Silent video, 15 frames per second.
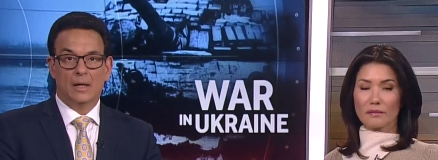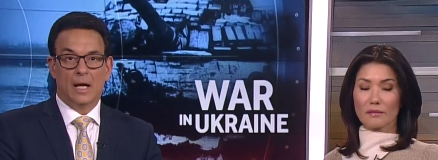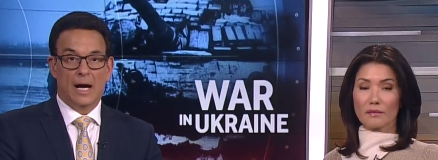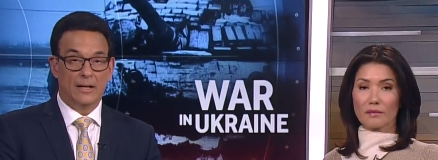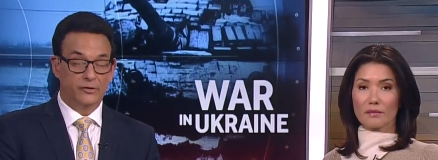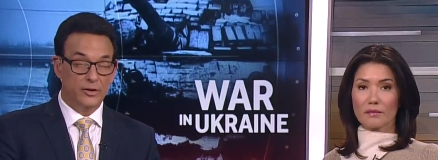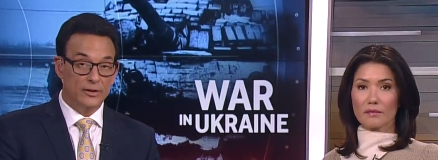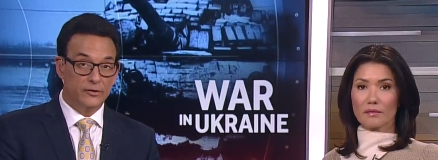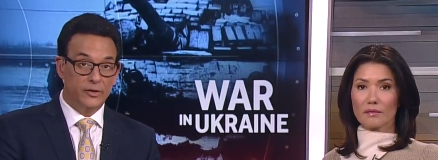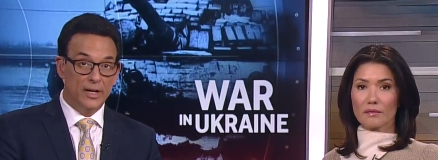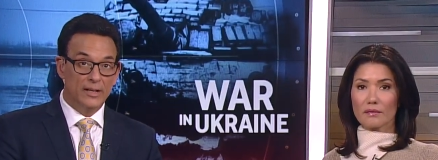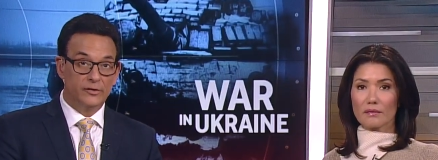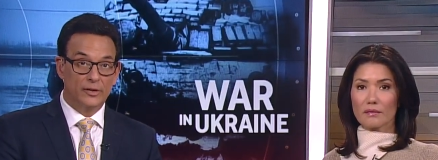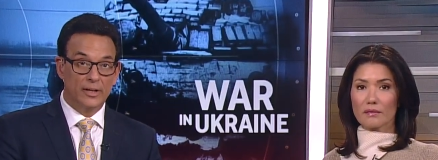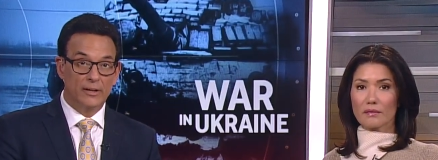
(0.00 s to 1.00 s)
Speaker 1: Usset
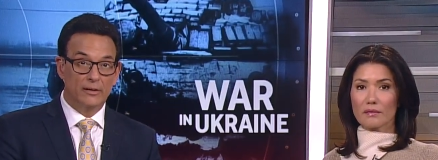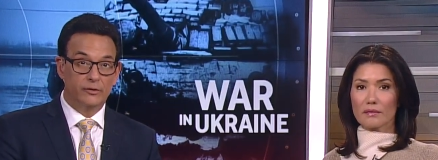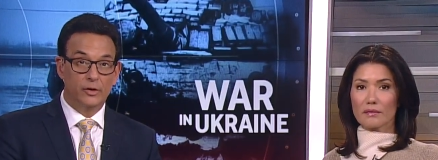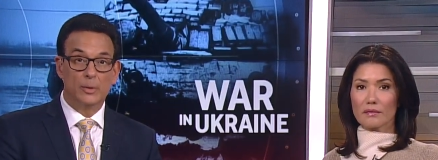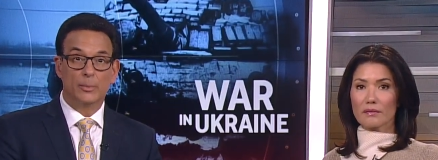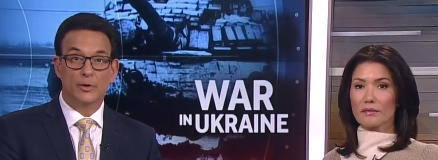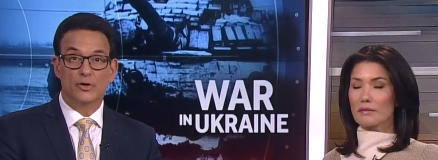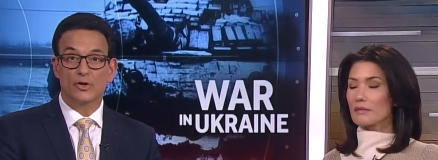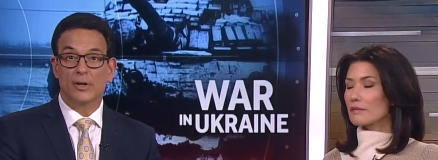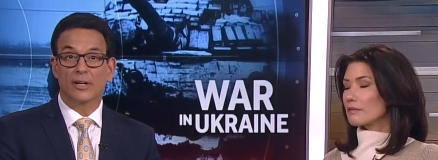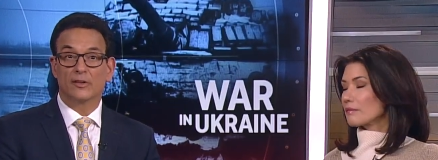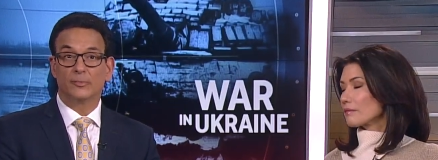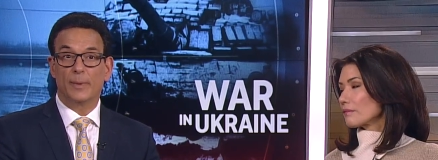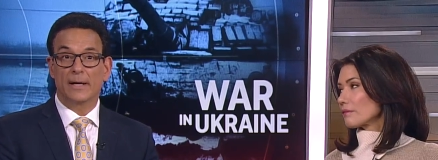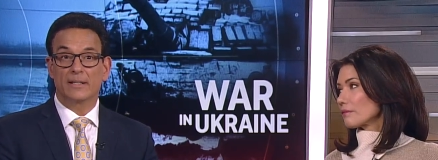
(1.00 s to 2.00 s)
says consumers should
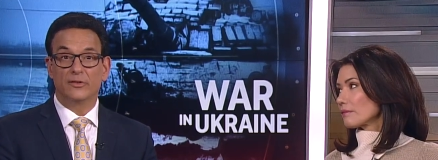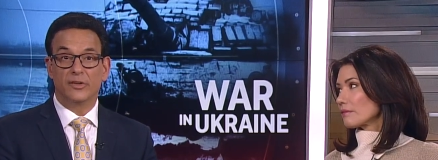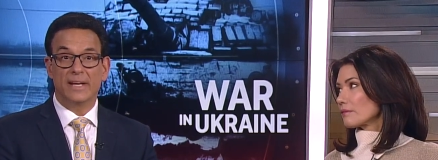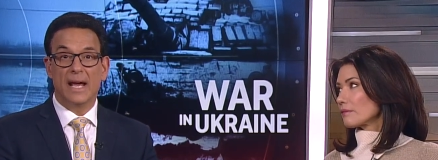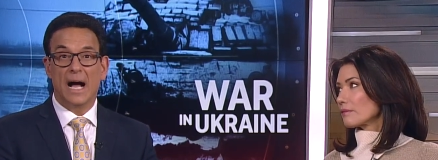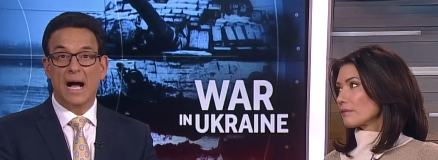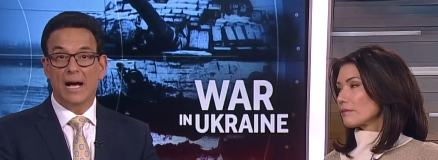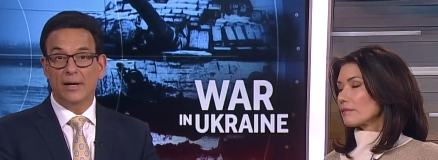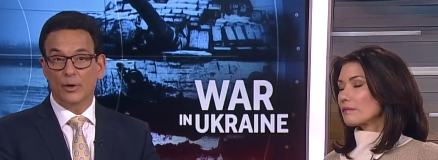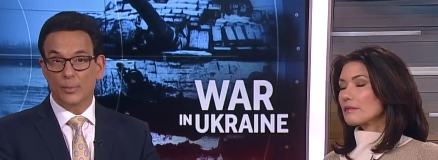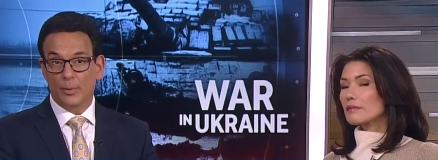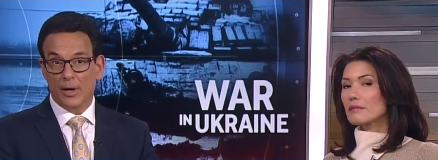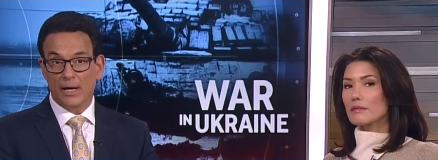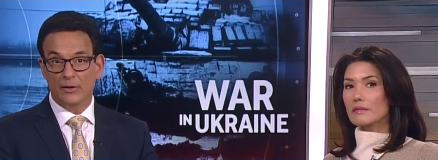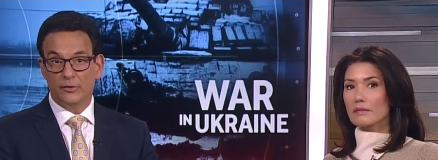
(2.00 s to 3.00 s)
expect to see higher
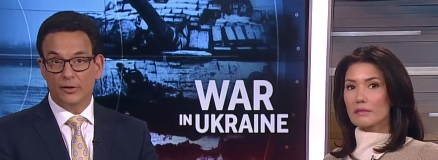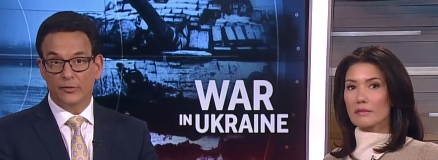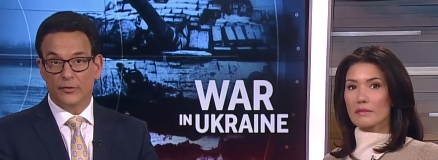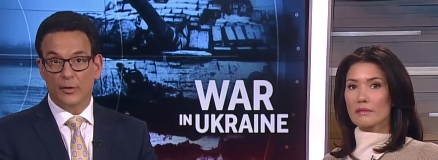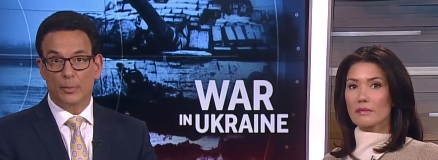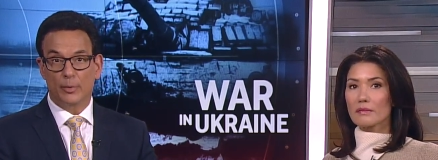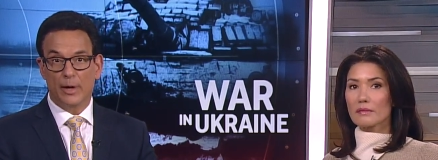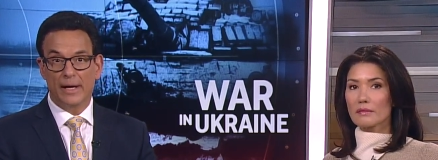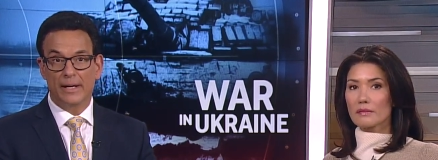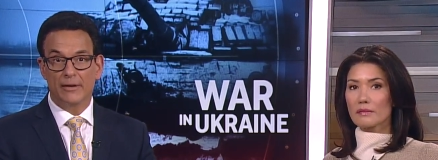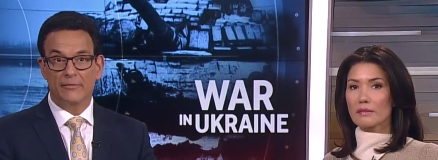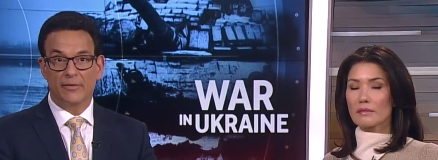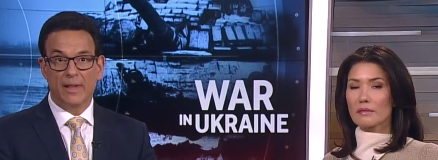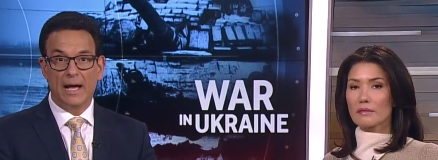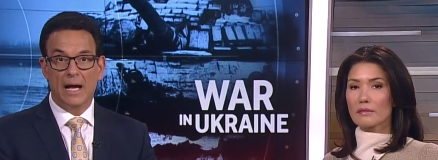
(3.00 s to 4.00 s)
prices for bread
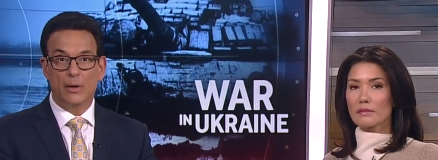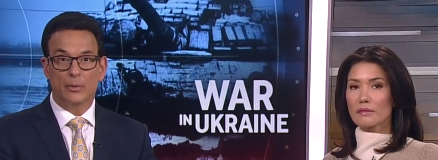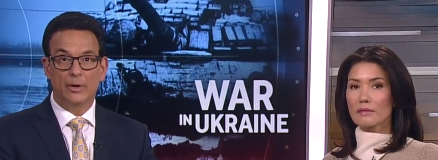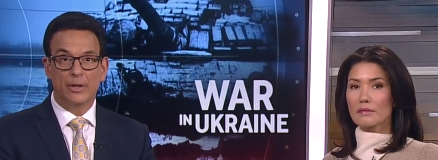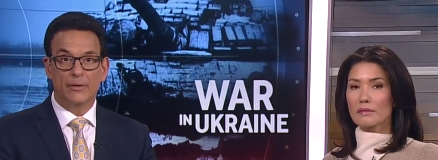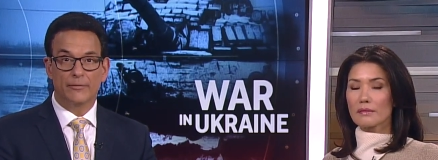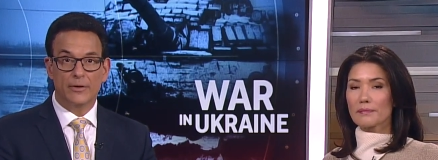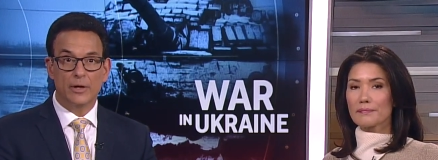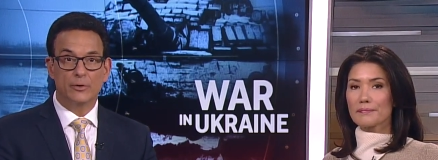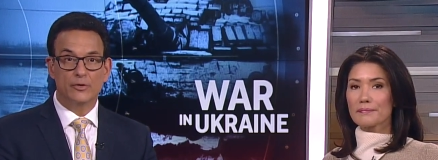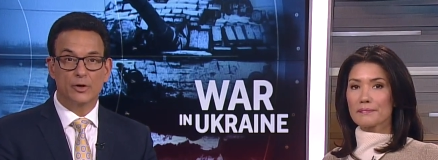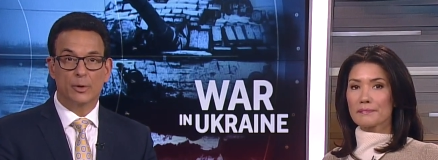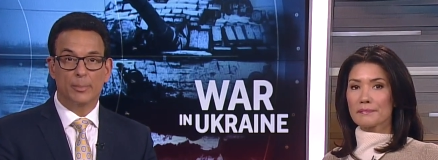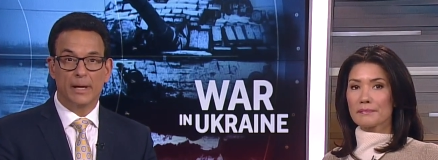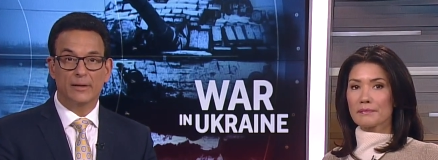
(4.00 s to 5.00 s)
and flour in the
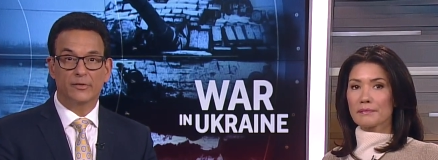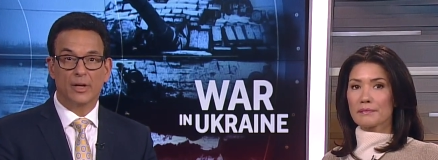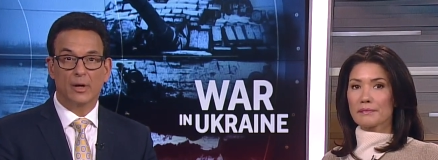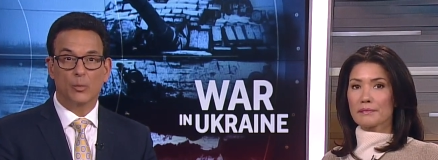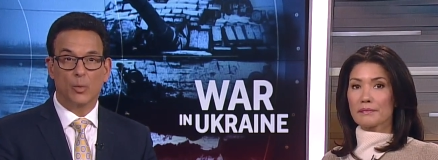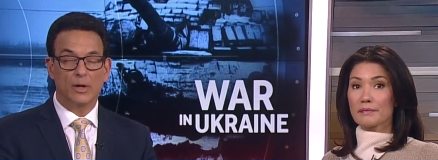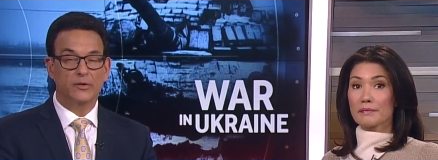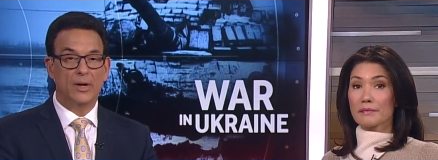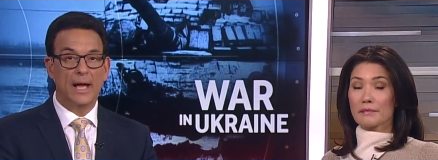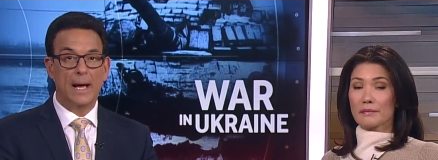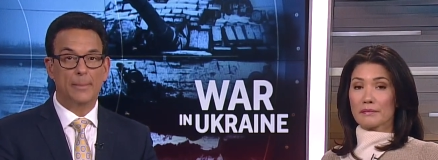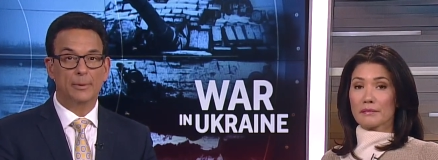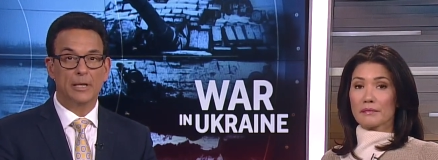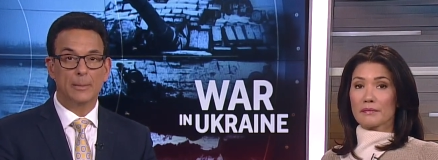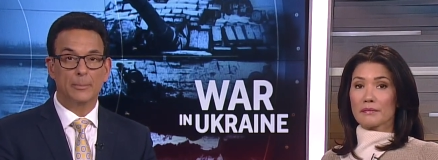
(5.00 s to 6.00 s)
future based on what's
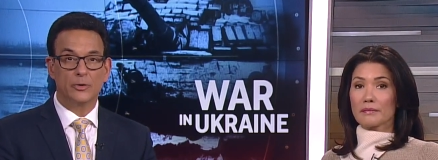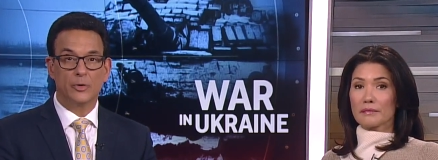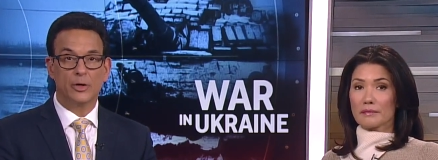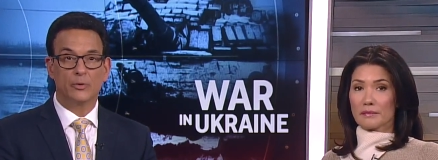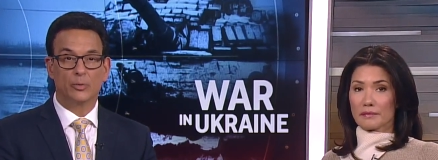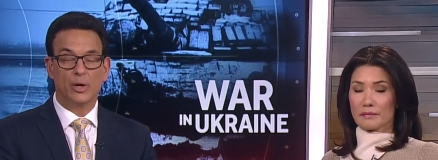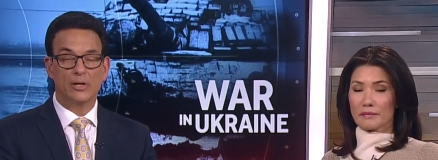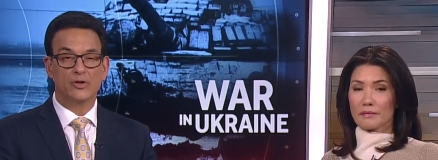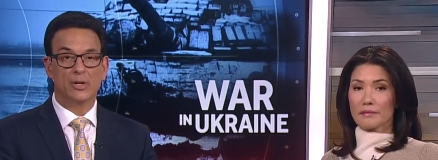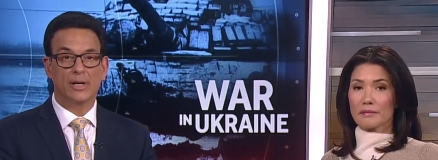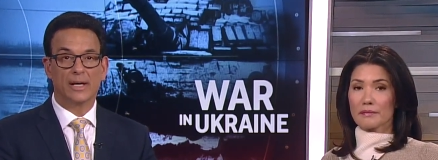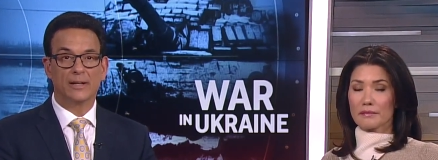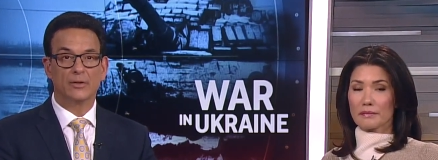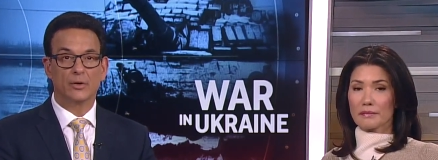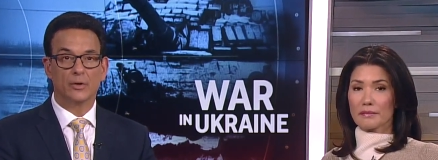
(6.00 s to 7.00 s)
happening between Russia and